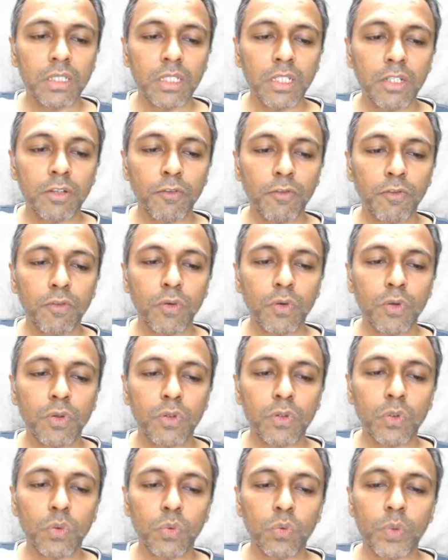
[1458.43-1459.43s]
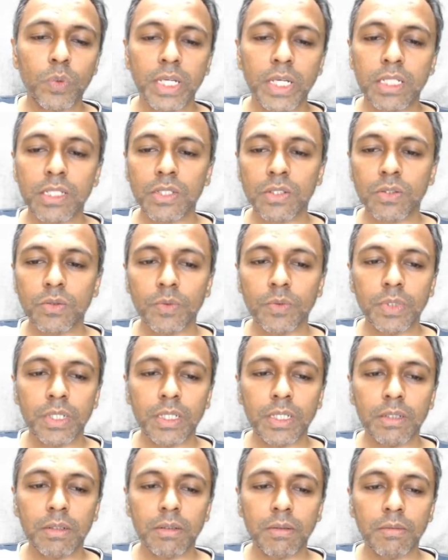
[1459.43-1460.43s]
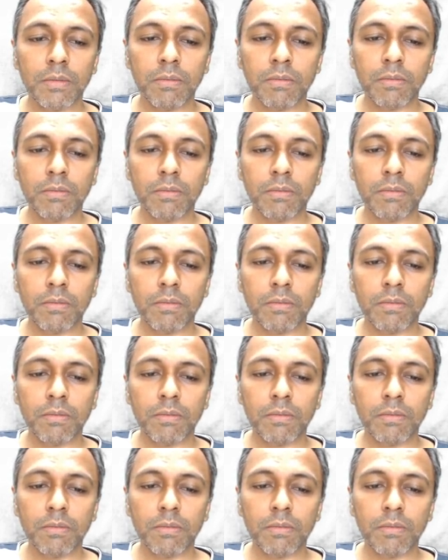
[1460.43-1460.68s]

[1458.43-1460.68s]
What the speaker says: Therefore 2x square